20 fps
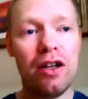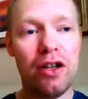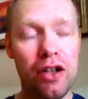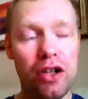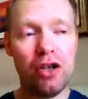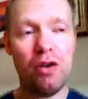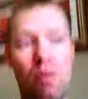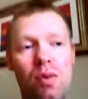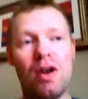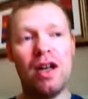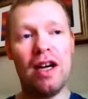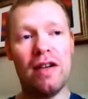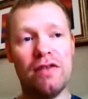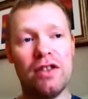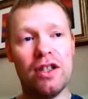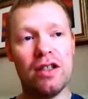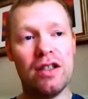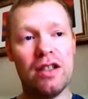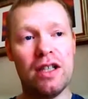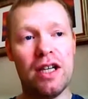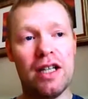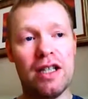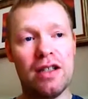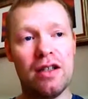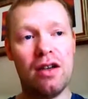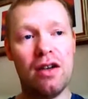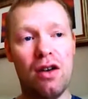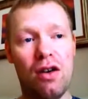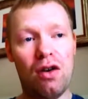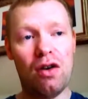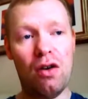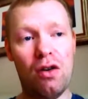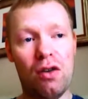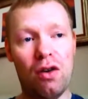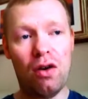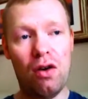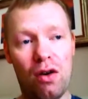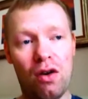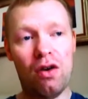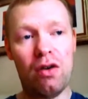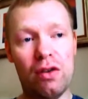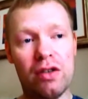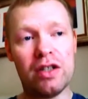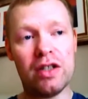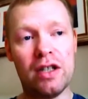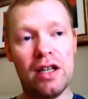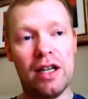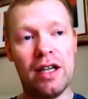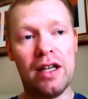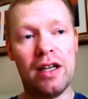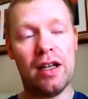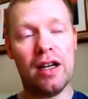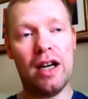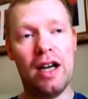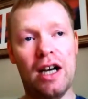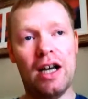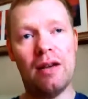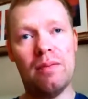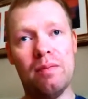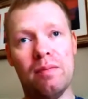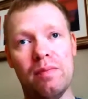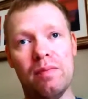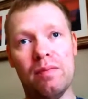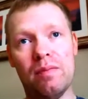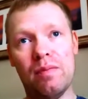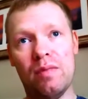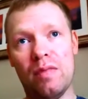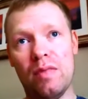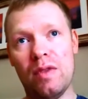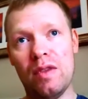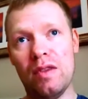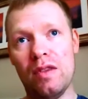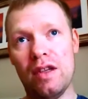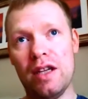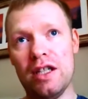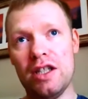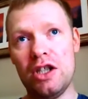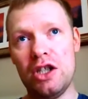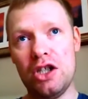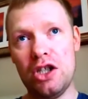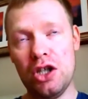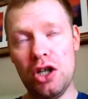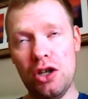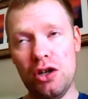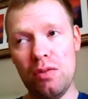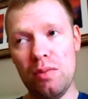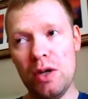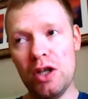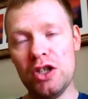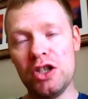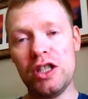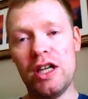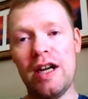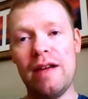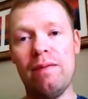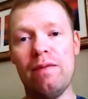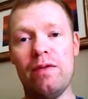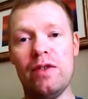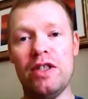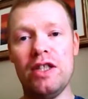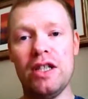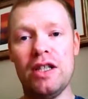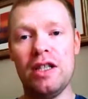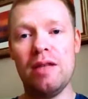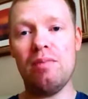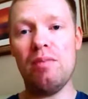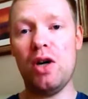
you would have success. Honestly. There's too much emphasis in